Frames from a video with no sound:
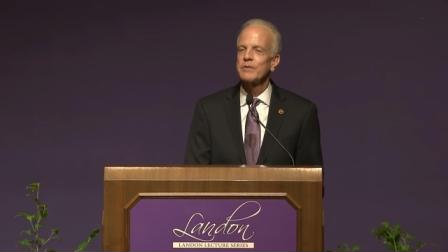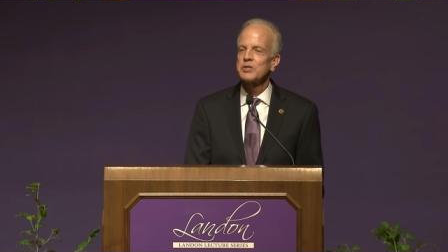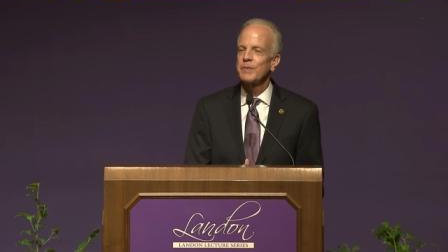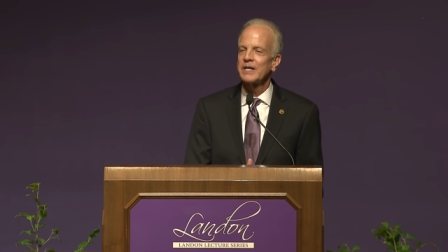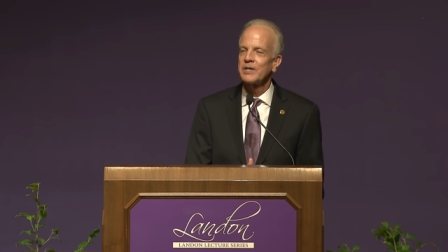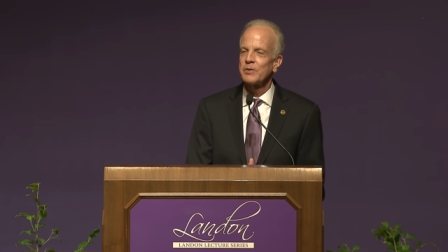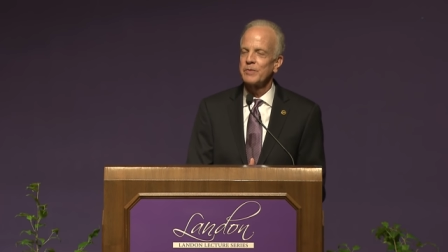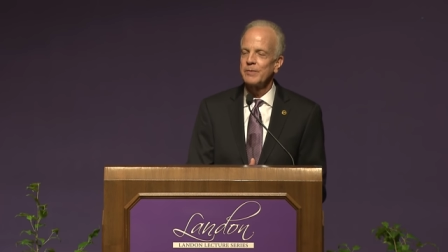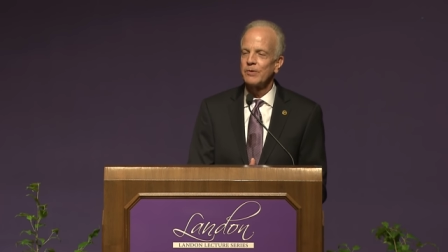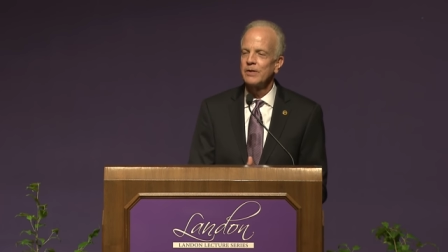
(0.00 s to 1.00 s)
we respect other
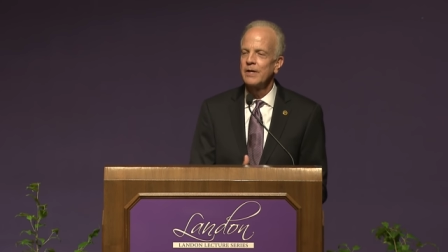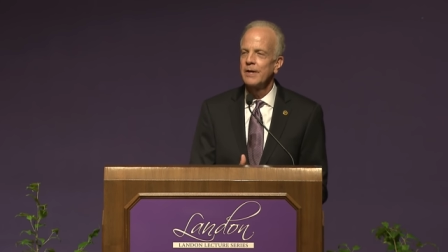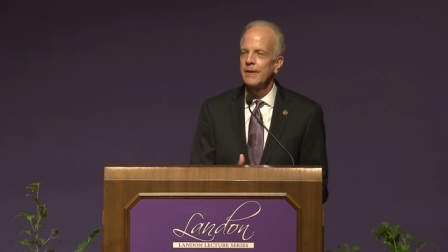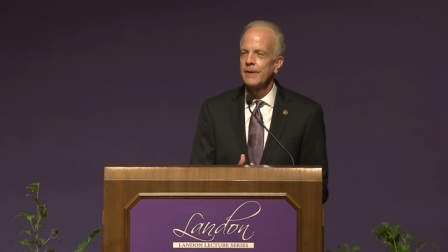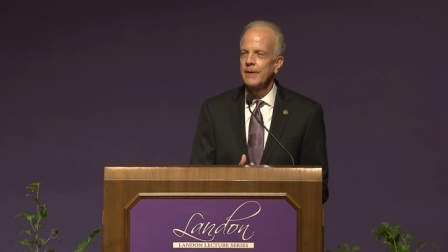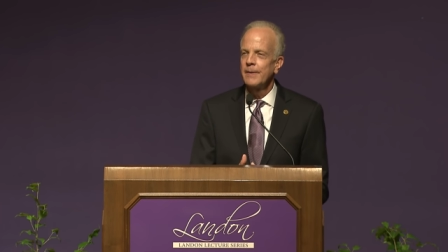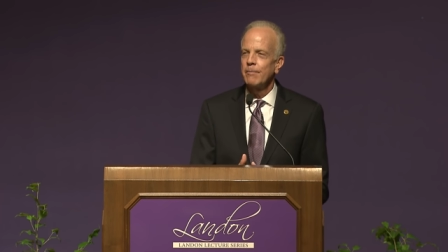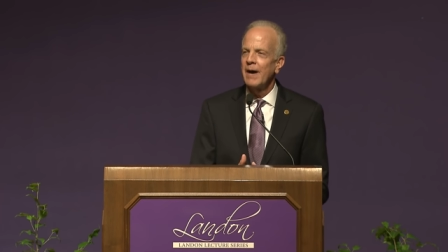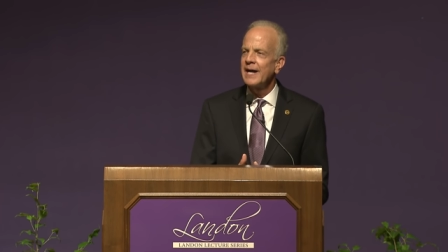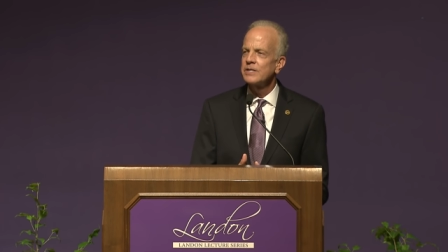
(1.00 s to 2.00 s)
people.
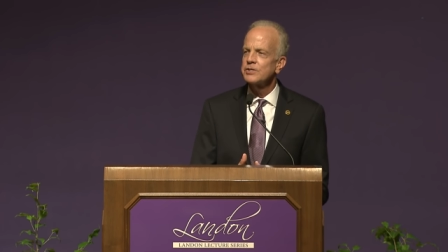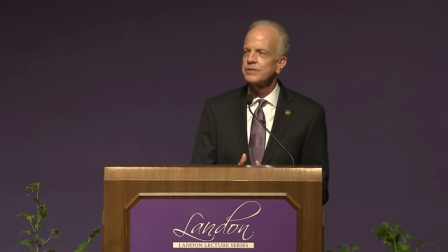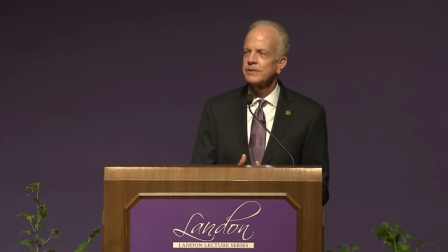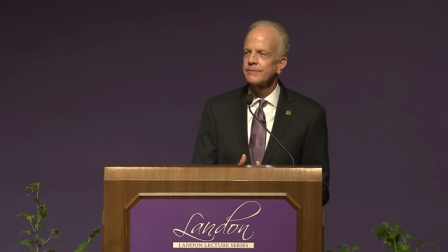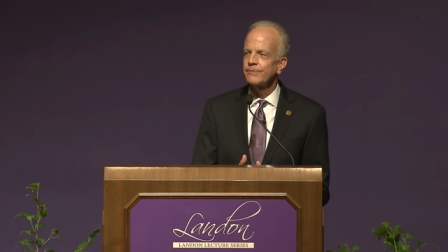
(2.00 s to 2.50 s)
Mine is,